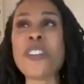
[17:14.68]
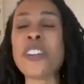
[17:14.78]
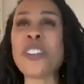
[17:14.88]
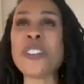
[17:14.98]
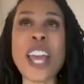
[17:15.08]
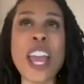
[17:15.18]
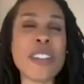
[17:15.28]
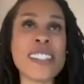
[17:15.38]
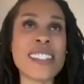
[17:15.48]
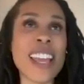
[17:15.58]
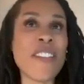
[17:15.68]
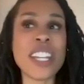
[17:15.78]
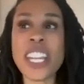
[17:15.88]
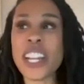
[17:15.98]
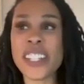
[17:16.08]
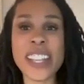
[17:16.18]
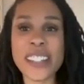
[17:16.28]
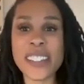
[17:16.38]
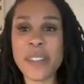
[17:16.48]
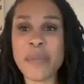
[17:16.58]
So I was 7 years
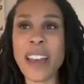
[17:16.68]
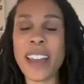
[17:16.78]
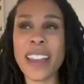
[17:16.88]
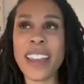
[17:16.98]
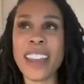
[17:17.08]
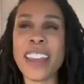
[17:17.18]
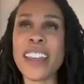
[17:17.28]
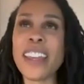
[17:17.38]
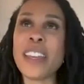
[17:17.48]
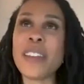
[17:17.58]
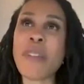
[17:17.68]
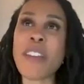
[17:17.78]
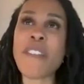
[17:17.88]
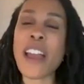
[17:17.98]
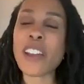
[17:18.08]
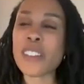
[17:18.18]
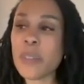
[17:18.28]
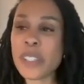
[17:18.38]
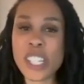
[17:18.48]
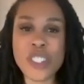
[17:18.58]
into my faculty
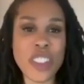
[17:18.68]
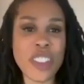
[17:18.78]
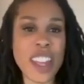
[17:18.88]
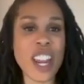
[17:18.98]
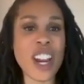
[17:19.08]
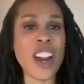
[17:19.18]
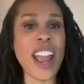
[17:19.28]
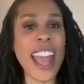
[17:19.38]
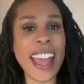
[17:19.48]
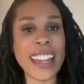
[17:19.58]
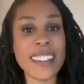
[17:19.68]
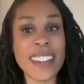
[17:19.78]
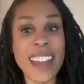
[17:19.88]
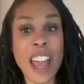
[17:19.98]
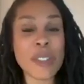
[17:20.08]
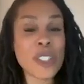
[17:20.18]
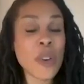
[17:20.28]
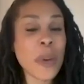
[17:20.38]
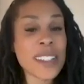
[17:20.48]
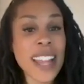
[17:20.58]
position there, and I was
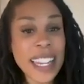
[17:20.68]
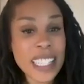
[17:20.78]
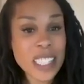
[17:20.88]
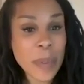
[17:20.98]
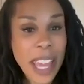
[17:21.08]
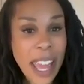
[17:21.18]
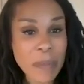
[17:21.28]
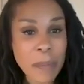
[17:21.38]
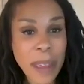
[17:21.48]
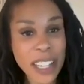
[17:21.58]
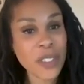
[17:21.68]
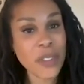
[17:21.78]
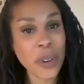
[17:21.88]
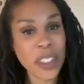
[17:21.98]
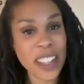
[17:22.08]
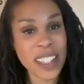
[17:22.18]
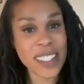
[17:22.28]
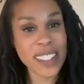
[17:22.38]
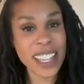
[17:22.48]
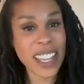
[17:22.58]
so excited to be handpicked for
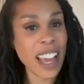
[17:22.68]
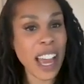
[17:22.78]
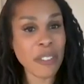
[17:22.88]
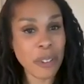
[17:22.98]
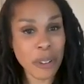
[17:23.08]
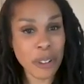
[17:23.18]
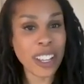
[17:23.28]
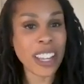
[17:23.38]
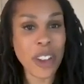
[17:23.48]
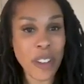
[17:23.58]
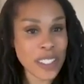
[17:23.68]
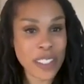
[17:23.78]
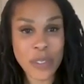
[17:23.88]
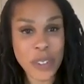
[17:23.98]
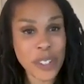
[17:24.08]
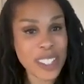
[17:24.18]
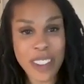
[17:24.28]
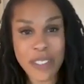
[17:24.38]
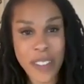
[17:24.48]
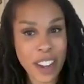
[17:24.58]
this DEI role in the Office of
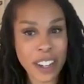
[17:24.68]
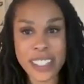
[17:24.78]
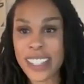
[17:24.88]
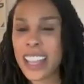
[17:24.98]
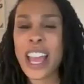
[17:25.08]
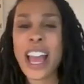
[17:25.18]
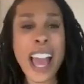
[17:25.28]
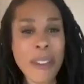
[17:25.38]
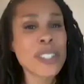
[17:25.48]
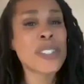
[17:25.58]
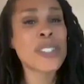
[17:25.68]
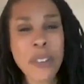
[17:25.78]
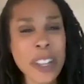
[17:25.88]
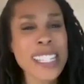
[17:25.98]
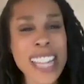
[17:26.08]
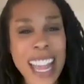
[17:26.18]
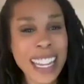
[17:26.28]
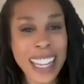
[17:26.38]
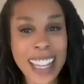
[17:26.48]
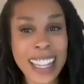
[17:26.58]
Diversity Affairs. I was so
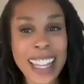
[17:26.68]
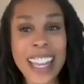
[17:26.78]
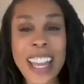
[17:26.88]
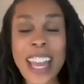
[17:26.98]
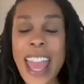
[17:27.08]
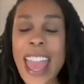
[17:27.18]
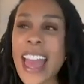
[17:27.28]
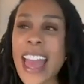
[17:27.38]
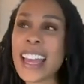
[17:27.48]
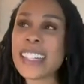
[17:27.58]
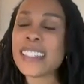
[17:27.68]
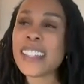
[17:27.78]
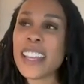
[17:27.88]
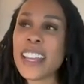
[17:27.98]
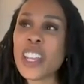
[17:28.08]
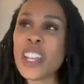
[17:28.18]
excited. And,